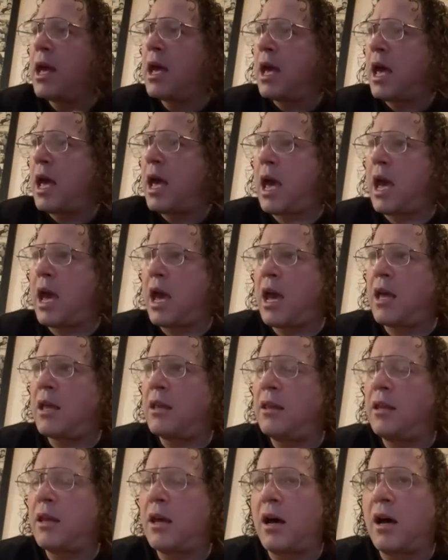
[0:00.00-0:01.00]
Mm-hmm.
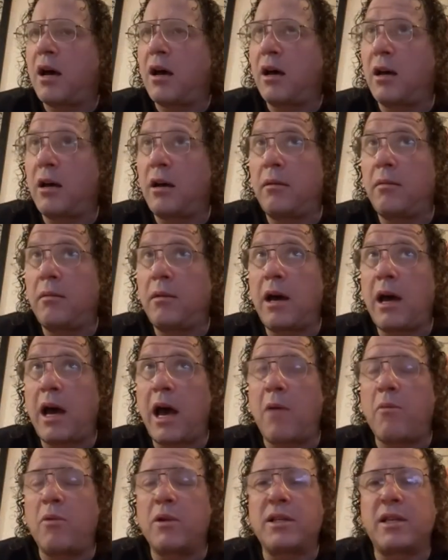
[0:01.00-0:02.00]
And
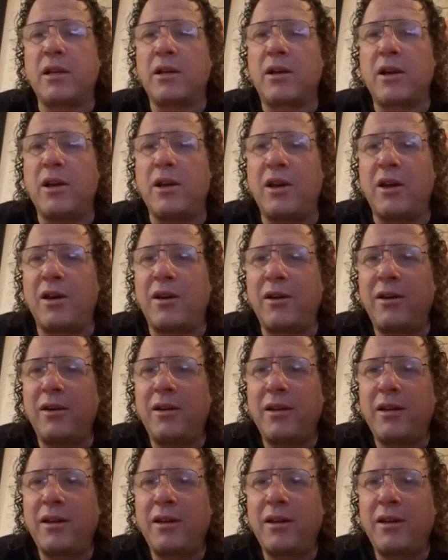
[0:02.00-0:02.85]
I wasn't going to